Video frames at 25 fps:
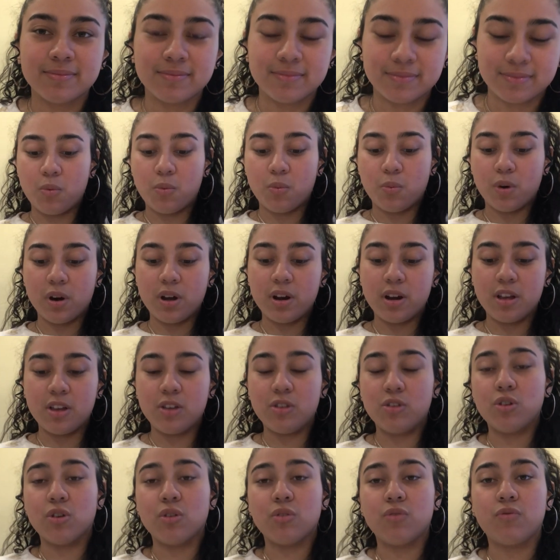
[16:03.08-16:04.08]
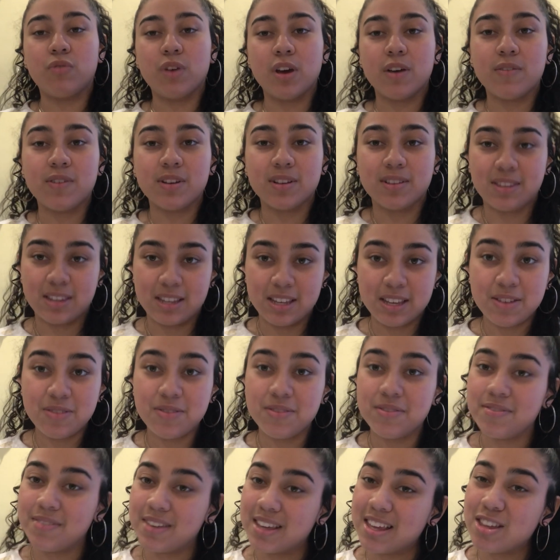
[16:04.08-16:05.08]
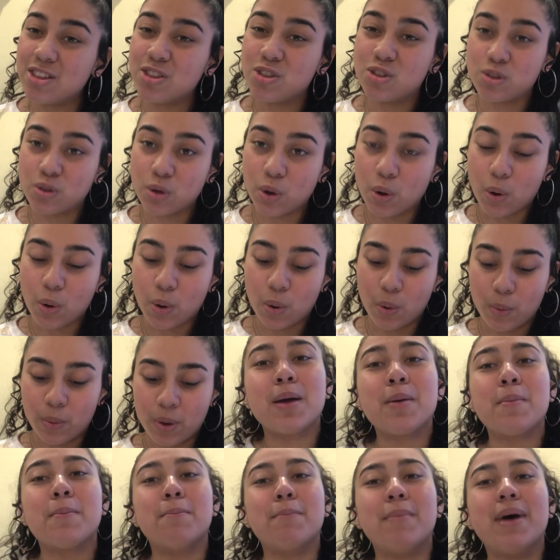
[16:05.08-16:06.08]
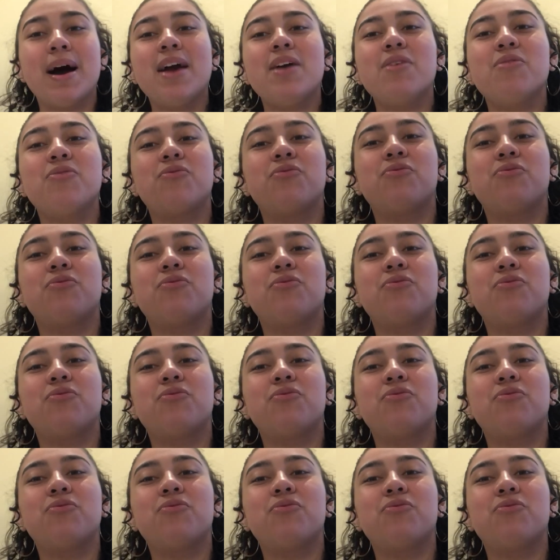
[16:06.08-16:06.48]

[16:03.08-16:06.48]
What is your favorite TV show? My